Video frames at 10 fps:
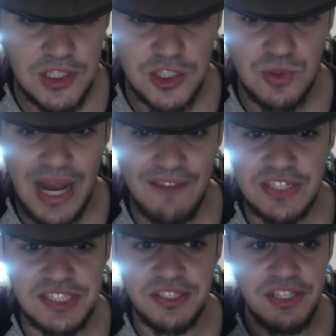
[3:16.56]

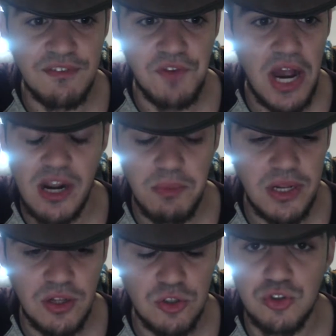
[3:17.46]
graphics in the environment
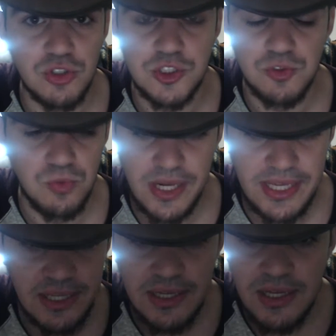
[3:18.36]
look great.